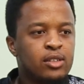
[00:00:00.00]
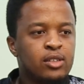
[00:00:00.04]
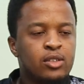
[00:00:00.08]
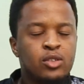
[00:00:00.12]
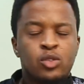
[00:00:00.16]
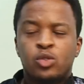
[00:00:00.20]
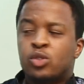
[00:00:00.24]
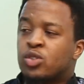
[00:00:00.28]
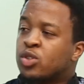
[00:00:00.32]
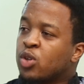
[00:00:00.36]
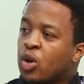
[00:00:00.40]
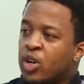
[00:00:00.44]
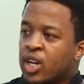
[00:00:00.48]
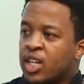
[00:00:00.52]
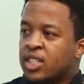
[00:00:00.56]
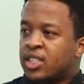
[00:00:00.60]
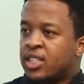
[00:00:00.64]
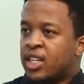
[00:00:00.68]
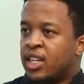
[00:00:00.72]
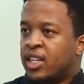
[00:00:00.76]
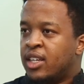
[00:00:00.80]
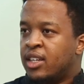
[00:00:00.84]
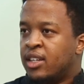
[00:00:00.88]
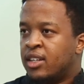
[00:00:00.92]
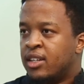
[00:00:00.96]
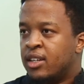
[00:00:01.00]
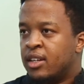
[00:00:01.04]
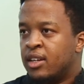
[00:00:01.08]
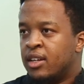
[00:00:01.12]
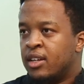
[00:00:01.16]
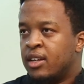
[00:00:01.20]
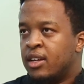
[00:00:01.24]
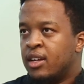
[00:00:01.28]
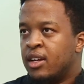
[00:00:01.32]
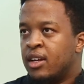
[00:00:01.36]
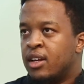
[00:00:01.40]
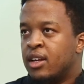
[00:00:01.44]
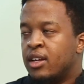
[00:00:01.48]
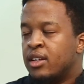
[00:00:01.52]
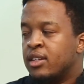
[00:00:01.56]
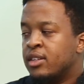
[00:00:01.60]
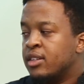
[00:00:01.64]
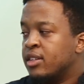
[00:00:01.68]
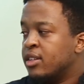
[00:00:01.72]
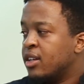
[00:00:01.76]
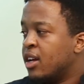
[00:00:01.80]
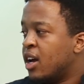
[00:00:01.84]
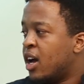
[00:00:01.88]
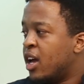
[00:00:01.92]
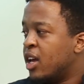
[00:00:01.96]
Because honestly,
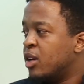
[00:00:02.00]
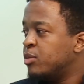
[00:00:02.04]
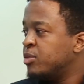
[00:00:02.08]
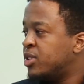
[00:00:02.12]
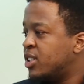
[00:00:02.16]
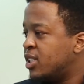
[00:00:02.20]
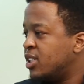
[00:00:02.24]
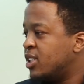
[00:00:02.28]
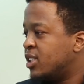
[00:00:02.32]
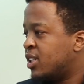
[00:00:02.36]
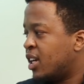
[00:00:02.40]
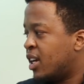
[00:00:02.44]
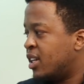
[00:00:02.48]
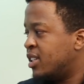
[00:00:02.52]
I am sick